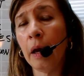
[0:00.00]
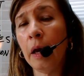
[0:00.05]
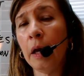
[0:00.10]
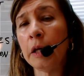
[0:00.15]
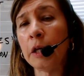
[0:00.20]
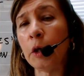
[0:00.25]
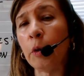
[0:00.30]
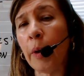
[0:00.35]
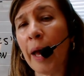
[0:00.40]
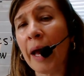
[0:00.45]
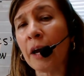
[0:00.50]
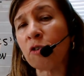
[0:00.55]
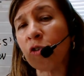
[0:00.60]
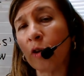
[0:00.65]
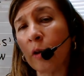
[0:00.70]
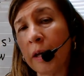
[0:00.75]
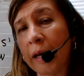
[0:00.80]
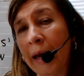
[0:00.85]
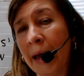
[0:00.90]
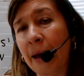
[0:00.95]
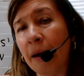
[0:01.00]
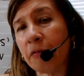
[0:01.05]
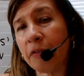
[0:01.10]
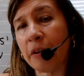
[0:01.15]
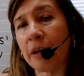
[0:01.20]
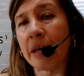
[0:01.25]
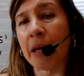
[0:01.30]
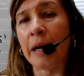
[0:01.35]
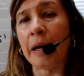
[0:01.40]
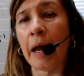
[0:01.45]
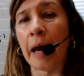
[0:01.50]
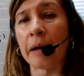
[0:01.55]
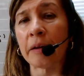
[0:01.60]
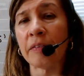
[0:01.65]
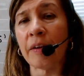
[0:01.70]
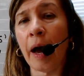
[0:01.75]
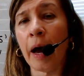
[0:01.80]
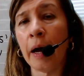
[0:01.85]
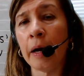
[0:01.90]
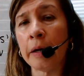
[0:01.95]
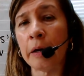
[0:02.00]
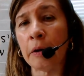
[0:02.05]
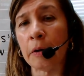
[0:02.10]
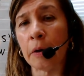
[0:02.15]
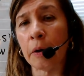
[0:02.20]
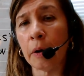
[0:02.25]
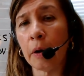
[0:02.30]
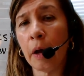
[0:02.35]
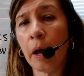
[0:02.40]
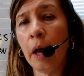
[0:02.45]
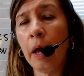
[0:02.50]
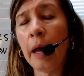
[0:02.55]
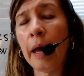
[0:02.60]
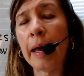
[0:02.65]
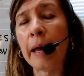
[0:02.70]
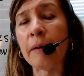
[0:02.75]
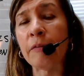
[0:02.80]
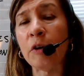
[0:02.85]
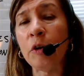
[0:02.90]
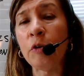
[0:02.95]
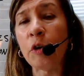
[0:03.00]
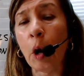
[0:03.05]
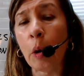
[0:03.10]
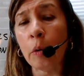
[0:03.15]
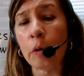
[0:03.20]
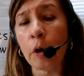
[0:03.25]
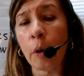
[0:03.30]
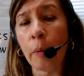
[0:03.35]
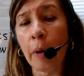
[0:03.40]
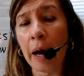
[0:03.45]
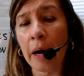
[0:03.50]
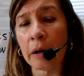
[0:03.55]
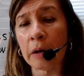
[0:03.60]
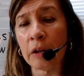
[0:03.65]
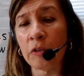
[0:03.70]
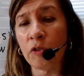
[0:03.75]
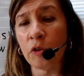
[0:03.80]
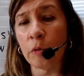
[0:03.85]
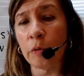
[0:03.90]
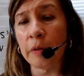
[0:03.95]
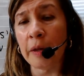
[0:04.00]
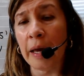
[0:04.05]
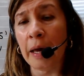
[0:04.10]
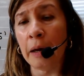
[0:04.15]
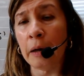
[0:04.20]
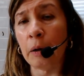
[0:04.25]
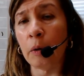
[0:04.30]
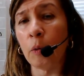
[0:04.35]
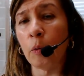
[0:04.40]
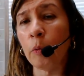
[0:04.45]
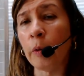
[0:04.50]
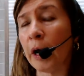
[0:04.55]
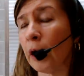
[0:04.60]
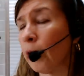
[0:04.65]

You actually have to connect higher. If you don't know how to do that, we're